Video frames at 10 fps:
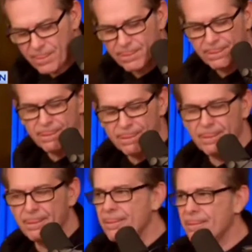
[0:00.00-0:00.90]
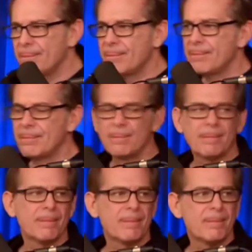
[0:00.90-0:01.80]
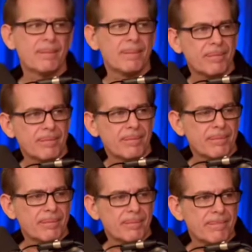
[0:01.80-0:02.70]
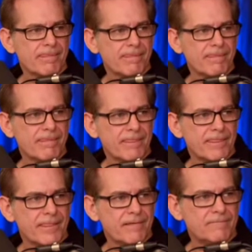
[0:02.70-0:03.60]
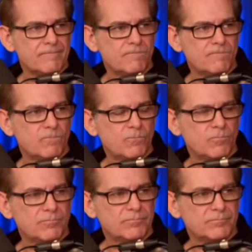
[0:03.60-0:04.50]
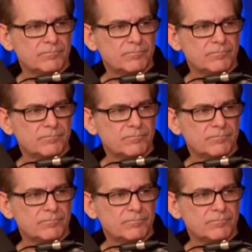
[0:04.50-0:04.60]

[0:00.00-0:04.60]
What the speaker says: [no speech]